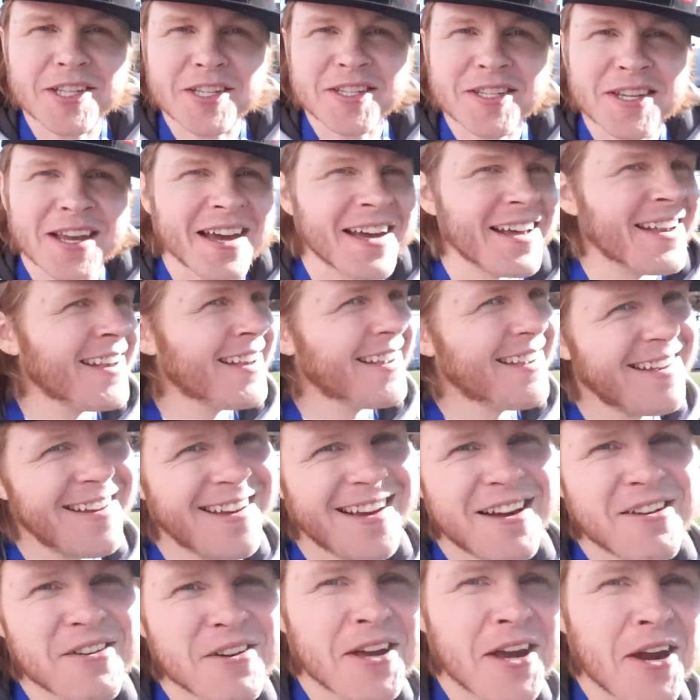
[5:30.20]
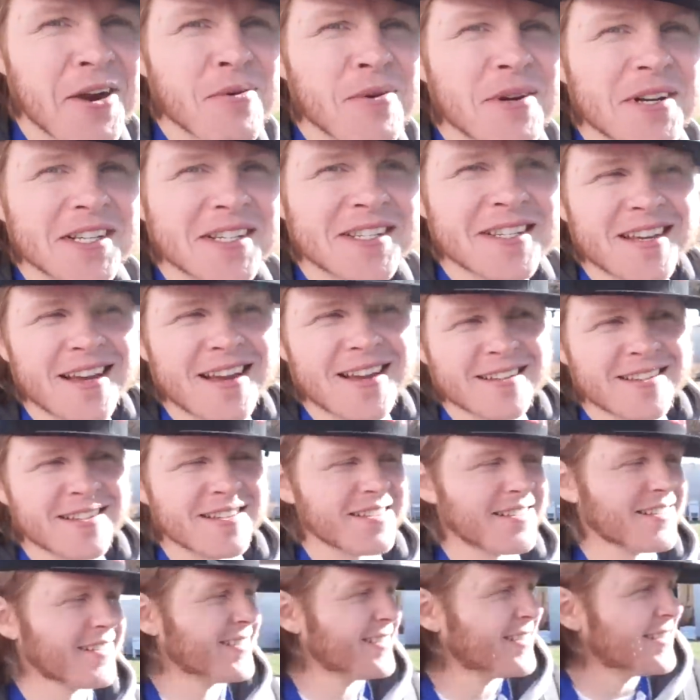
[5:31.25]
of sun. Oh, yeah,
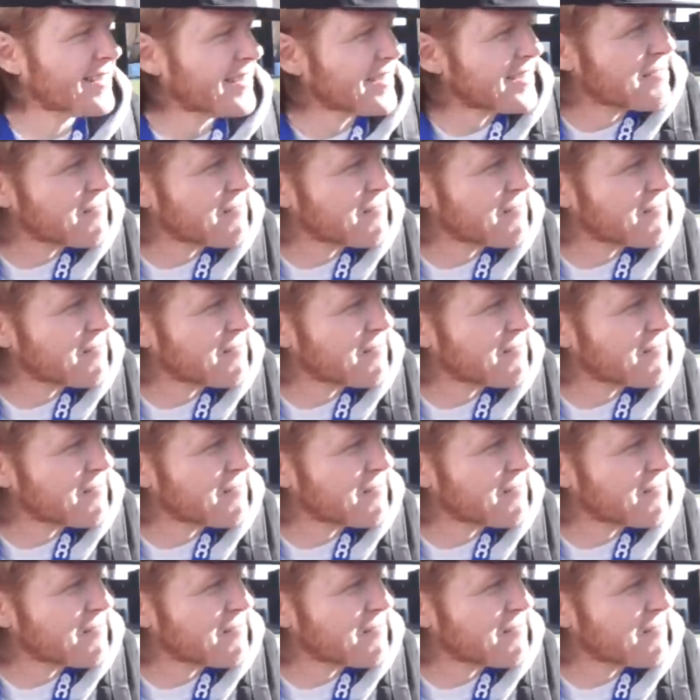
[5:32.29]
good.